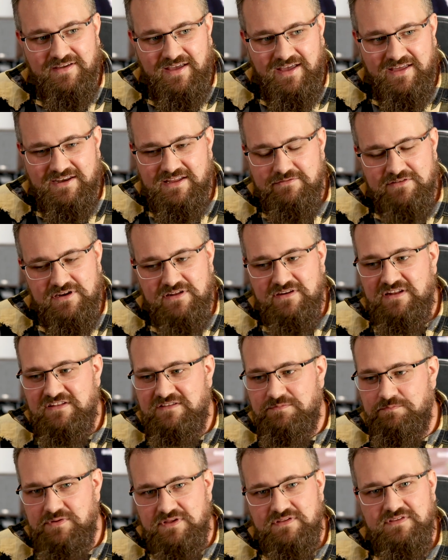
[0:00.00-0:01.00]
And even in its
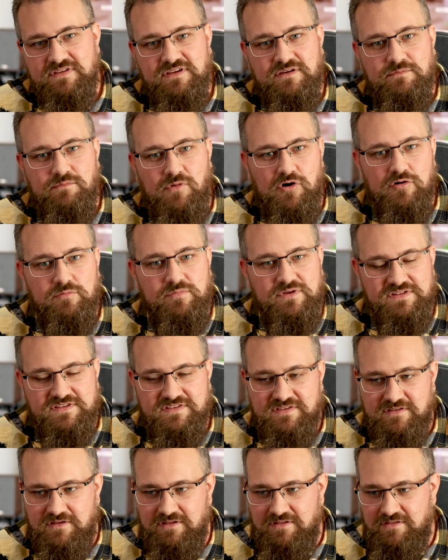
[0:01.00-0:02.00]
busier
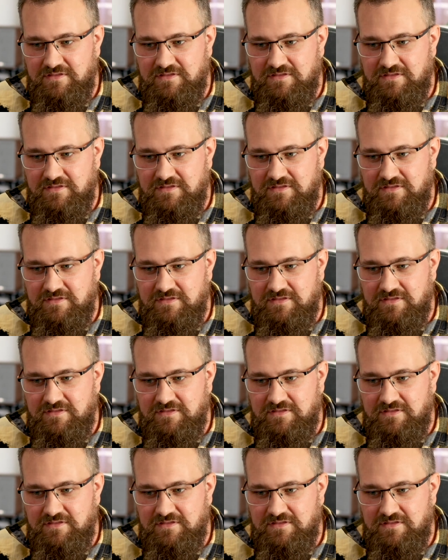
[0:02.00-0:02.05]
moments,